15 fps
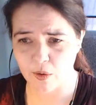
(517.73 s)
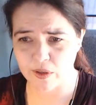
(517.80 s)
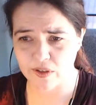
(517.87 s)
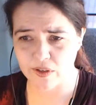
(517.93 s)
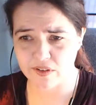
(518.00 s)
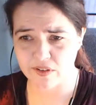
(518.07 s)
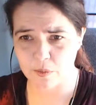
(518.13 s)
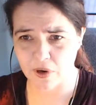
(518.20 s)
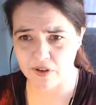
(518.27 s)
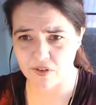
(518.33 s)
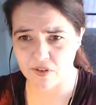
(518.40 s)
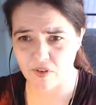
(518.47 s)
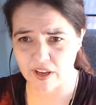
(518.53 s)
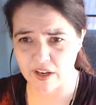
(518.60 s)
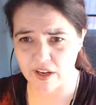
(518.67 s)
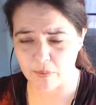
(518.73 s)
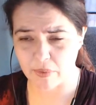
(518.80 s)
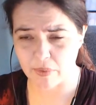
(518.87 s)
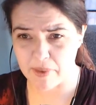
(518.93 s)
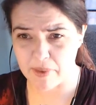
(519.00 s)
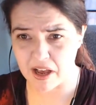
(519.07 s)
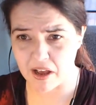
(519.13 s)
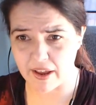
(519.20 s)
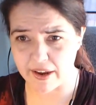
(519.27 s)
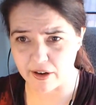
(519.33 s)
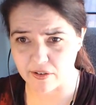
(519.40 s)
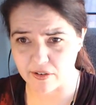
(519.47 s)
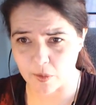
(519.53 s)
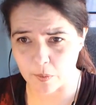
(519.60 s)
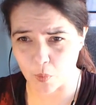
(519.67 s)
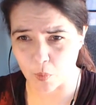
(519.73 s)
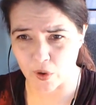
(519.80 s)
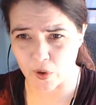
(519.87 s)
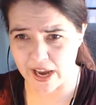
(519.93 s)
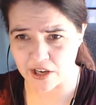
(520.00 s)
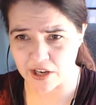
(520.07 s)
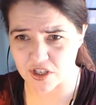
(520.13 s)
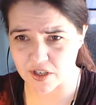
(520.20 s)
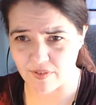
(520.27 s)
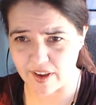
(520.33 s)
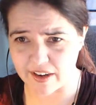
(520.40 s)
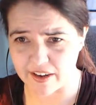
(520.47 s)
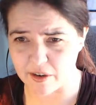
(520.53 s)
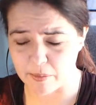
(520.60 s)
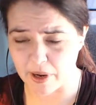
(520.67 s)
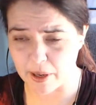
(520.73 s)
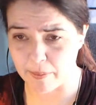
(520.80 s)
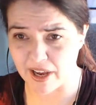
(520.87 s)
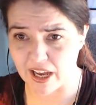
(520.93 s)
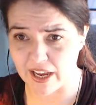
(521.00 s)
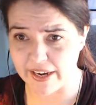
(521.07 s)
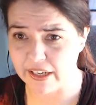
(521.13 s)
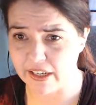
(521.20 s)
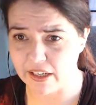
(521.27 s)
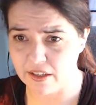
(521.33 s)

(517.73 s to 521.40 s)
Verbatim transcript: h bar divided by pi or some or h divided by pi